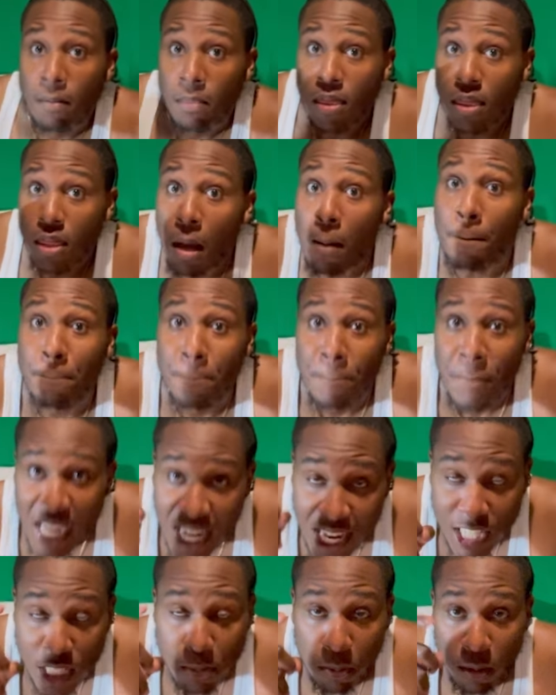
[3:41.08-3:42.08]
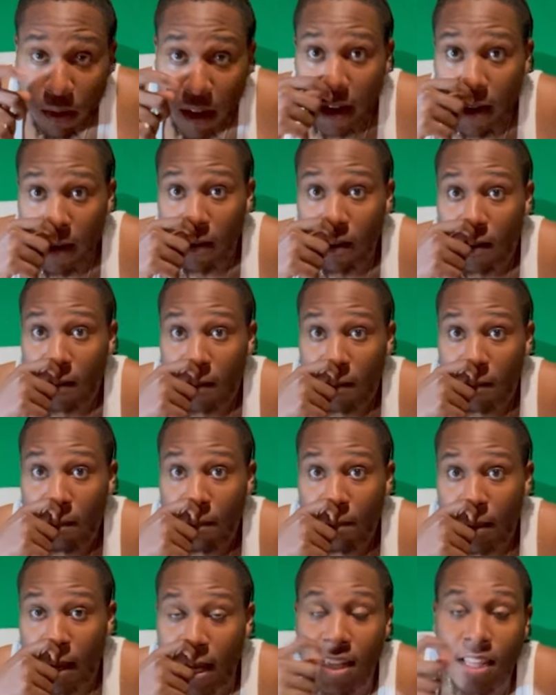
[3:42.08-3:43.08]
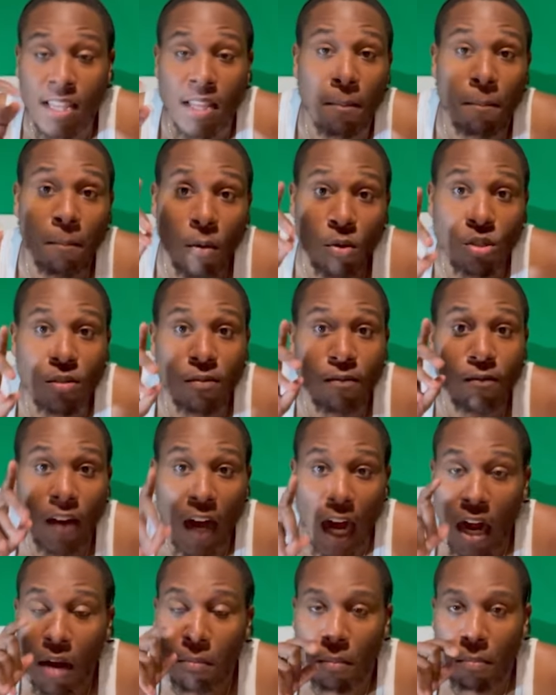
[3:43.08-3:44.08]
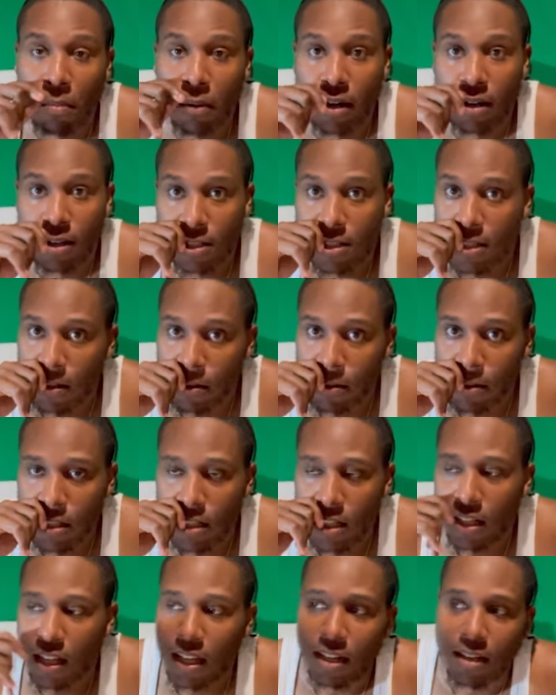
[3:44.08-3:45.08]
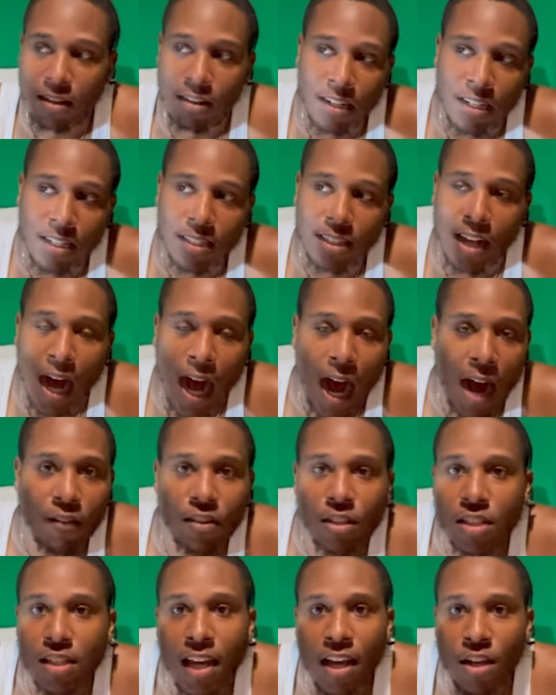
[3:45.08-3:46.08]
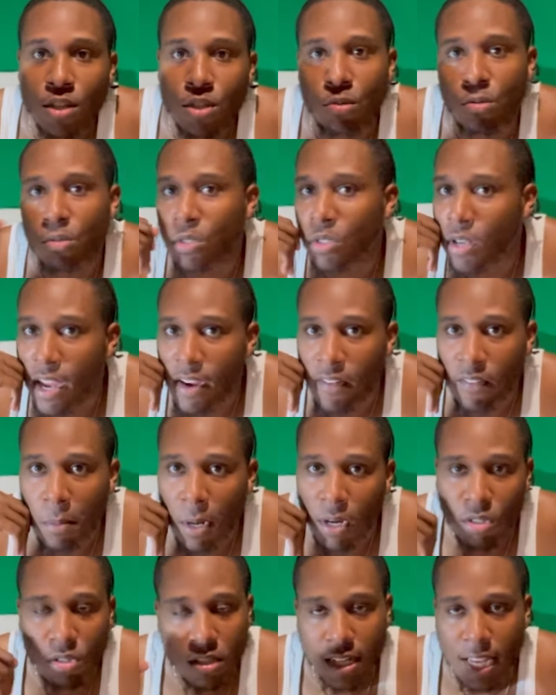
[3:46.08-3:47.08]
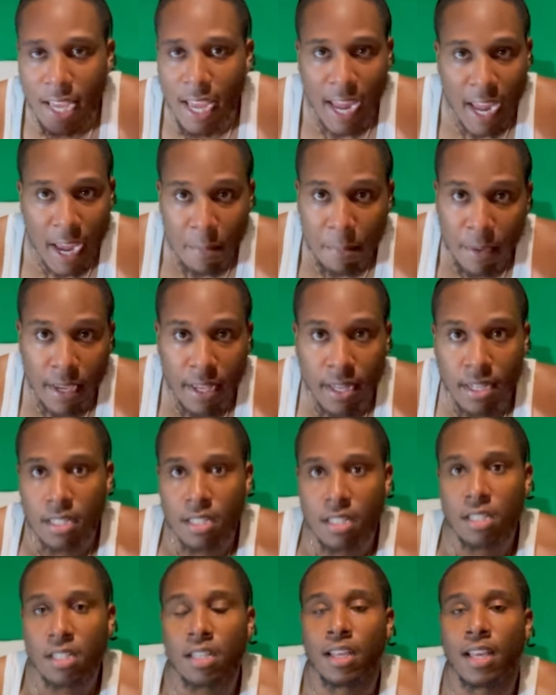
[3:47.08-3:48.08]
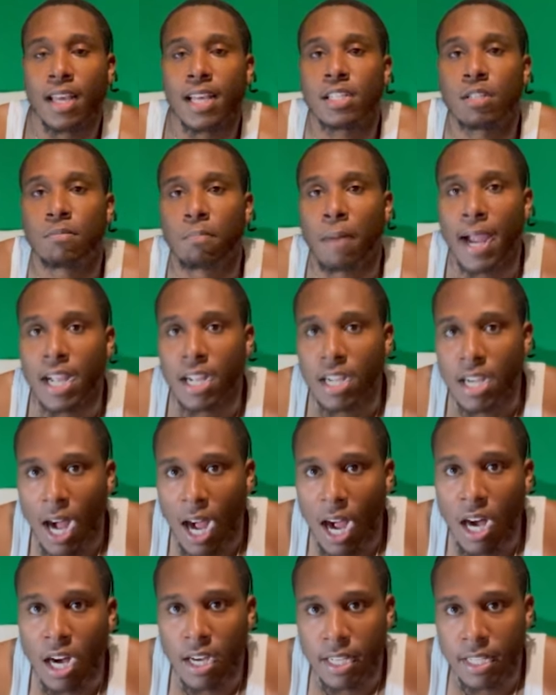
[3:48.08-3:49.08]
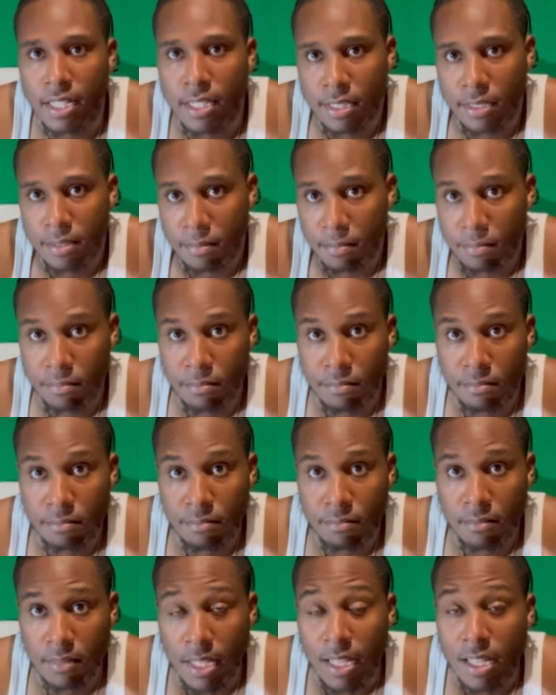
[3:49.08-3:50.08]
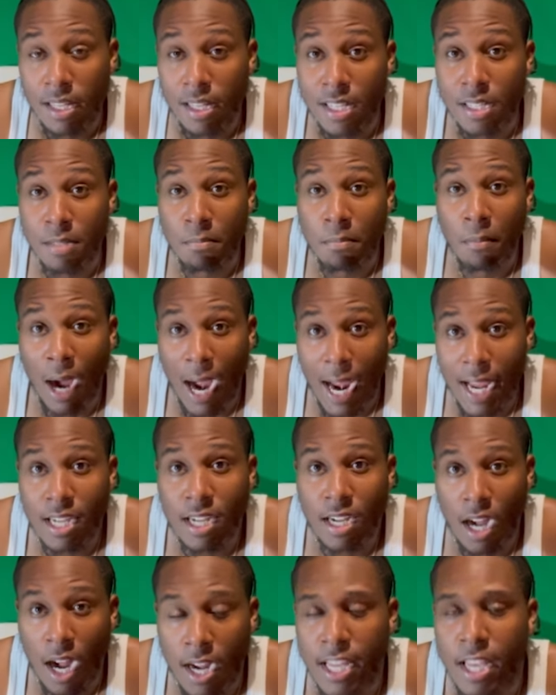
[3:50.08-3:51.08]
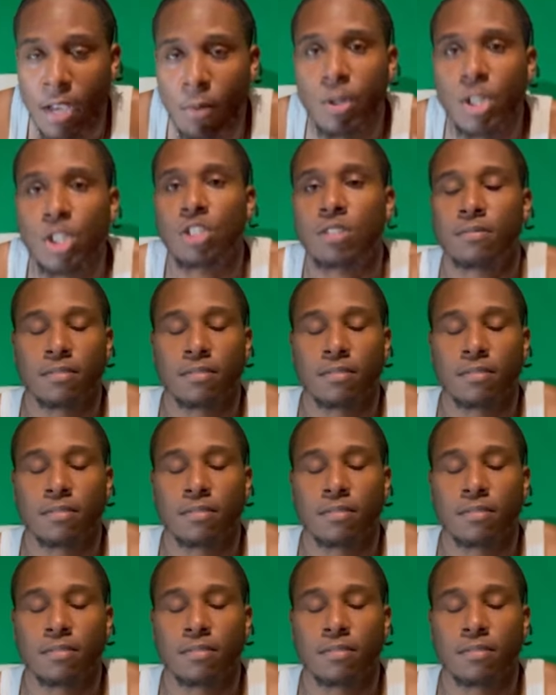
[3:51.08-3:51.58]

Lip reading: The biggest player and the most valuable player of the series, the obvious answer is everybody going to say Ant-Man, is Mike Conley. It's Mike Conley. Can we